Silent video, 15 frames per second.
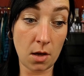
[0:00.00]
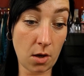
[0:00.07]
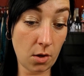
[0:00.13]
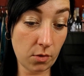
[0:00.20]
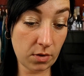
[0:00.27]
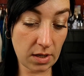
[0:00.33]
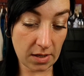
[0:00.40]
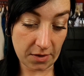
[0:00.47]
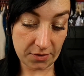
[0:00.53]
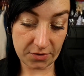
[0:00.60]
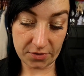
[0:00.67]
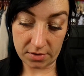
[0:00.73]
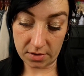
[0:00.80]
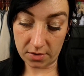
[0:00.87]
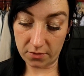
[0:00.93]
Okay,
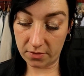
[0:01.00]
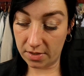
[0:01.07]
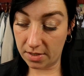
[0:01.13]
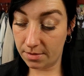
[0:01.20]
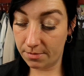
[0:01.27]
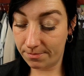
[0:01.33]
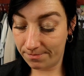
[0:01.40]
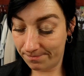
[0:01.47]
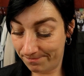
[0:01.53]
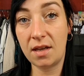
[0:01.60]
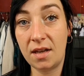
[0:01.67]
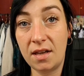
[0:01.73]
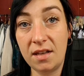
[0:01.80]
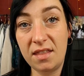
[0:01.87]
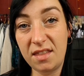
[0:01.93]
so
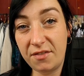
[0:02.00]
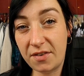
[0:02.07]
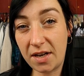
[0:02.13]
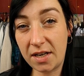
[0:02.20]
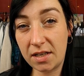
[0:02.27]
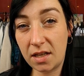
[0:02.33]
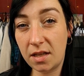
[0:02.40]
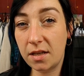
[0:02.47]
the vinyl